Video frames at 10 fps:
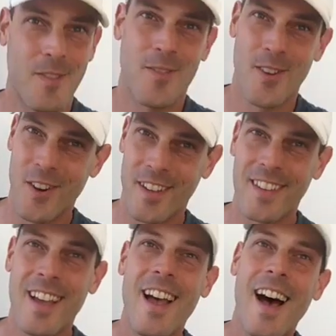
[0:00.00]
if you forgot,
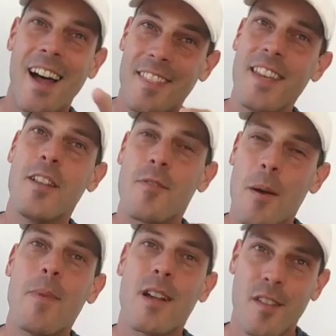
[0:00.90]
I did
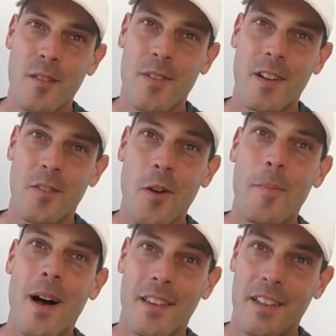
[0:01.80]
wrap myself around the top
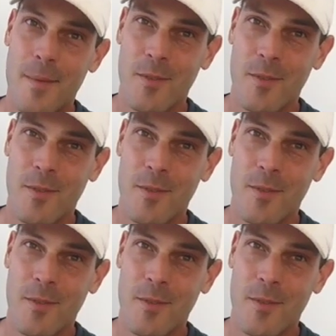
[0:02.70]
mark the day